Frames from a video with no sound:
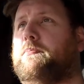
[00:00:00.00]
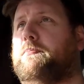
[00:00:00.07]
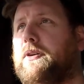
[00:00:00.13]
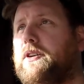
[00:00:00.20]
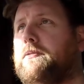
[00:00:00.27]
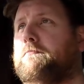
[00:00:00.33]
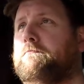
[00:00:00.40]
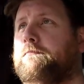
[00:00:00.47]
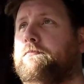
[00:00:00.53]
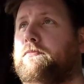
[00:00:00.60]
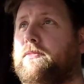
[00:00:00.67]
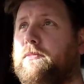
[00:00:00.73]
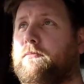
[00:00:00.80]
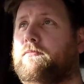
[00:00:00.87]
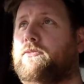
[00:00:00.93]
but
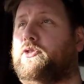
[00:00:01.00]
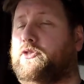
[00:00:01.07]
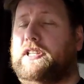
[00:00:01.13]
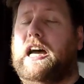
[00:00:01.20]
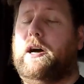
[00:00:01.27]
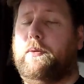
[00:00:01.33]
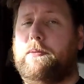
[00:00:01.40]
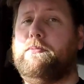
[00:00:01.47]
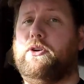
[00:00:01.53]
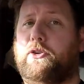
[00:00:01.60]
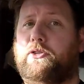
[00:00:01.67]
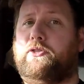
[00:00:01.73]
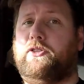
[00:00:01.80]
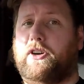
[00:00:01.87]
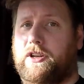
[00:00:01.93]
start we
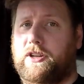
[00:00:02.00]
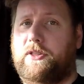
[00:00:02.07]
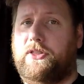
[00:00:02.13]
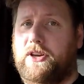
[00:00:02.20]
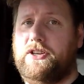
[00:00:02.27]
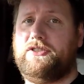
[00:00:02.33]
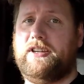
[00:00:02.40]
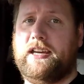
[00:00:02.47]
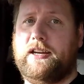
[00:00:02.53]
must on a Thursday